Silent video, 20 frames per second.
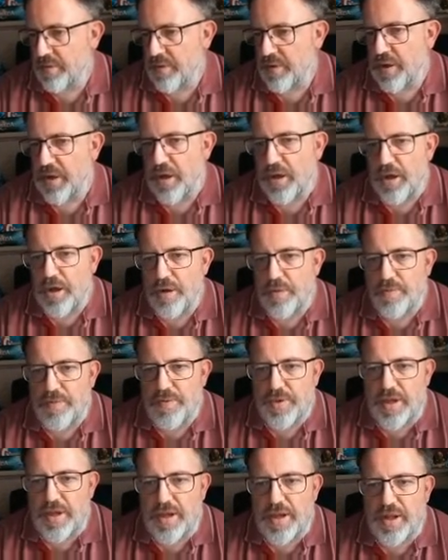
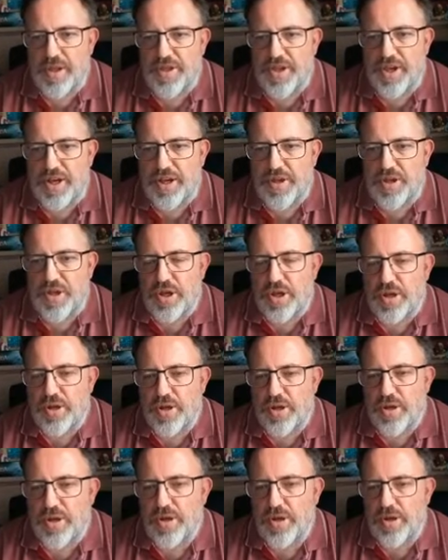That I think is
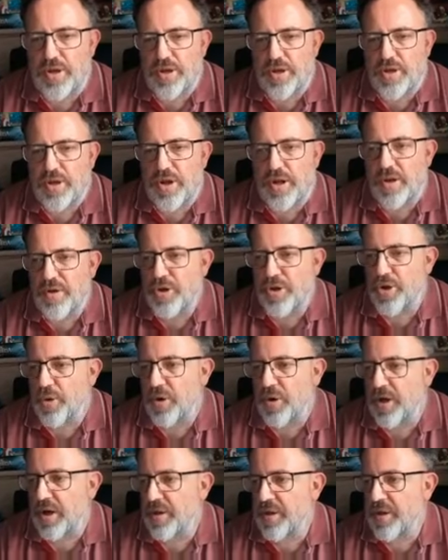a style of shotgun.